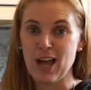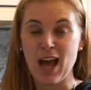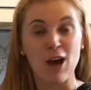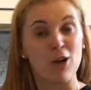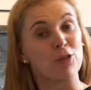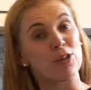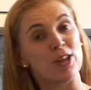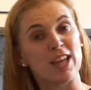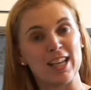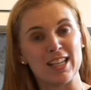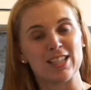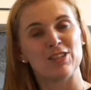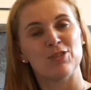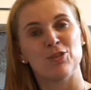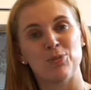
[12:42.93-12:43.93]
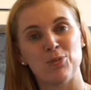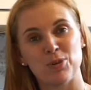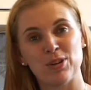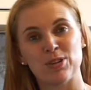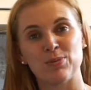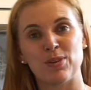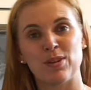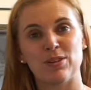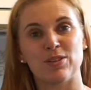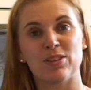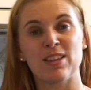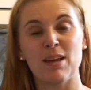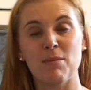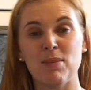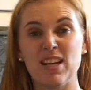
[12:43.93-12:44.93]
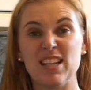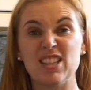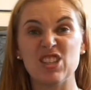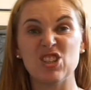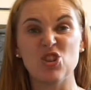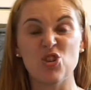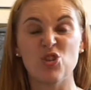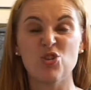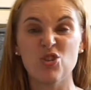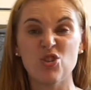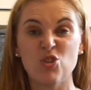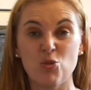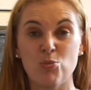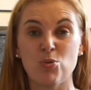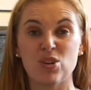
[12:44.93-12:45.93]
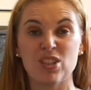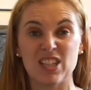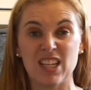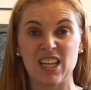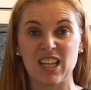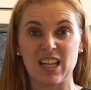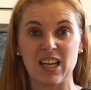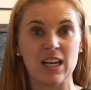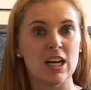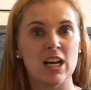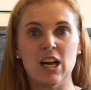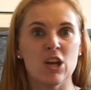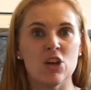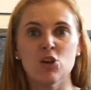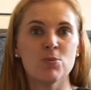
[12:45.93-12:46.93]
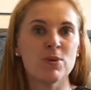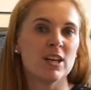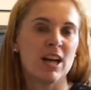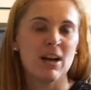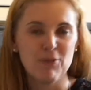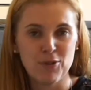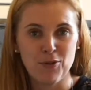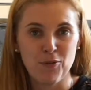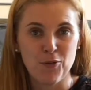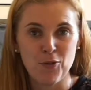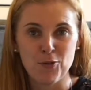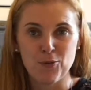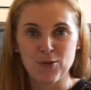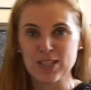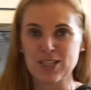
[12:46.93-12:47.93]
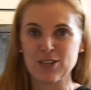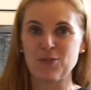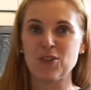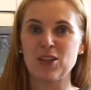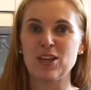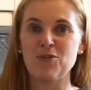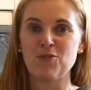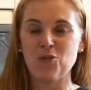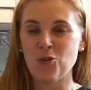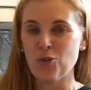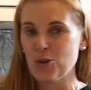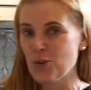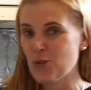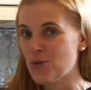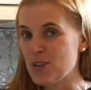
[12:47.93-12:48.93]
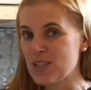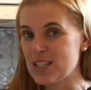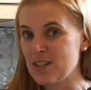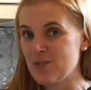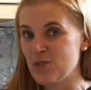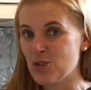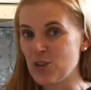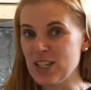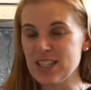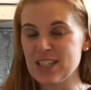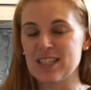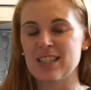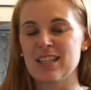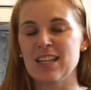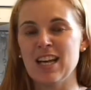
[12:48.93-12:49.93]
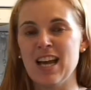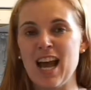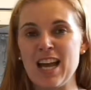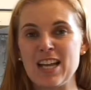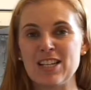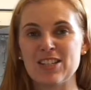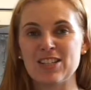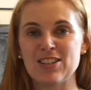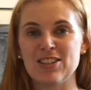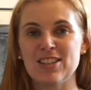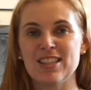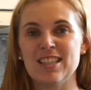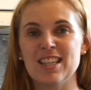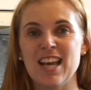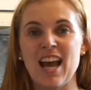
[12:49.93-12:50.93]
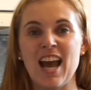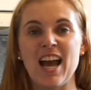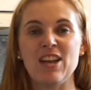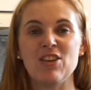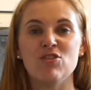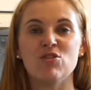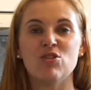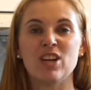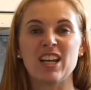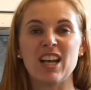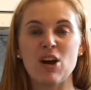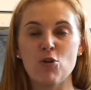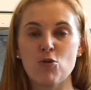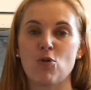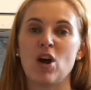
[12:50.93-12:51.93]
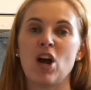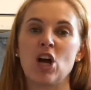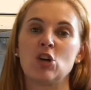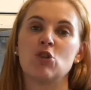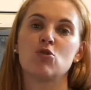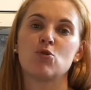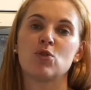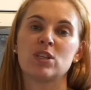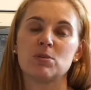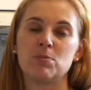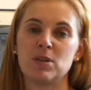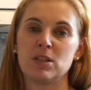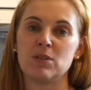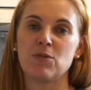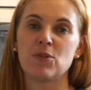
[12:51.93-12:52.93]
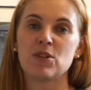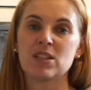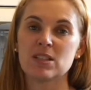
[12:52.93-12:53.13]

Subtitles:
Healthy Easter Cookbook as well. So that means the 2 cookbooks together, you'll be covered for the rest of the year for all your festive treats and desserts, and you'll get over 100 recipes for